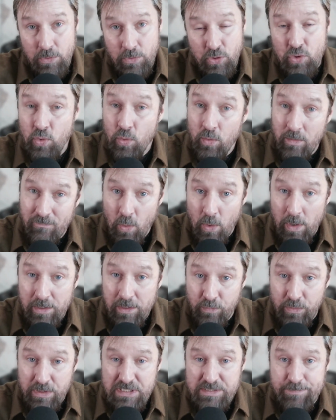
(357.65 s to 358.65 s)
to avoid
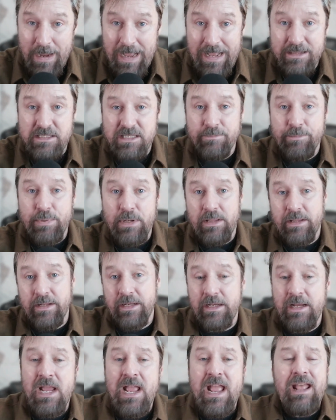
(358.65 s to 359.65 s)

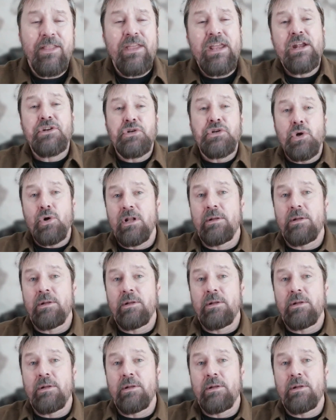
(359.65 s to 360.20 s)
responsibility. The internal